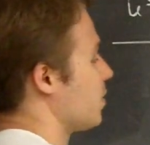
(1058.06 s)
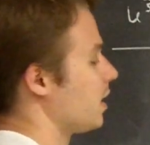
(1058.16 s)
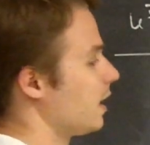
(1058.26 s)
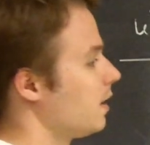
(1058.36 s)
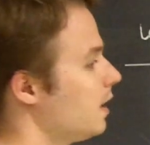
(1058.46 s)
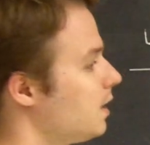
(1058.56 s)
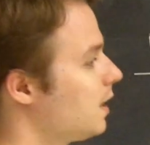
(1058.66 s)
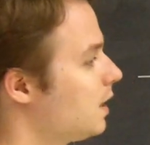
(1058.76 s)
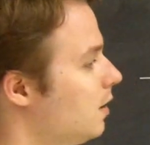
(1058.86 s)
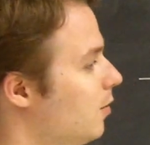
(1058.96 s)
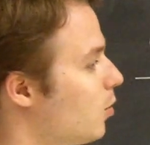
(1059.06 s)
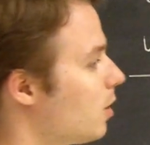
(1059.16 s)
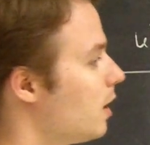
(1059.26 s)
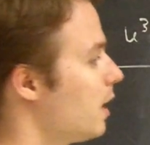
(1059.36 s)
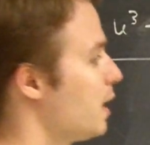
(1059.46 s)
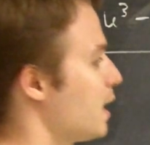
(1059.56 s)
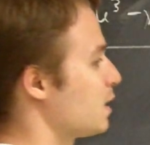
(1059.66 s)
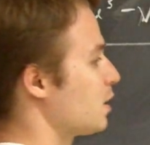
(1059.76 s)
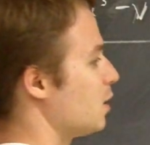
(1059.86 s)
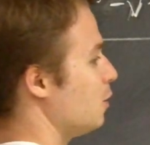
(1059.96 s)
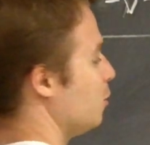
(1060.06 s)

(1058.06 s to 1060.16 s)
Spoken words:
something like this: 64x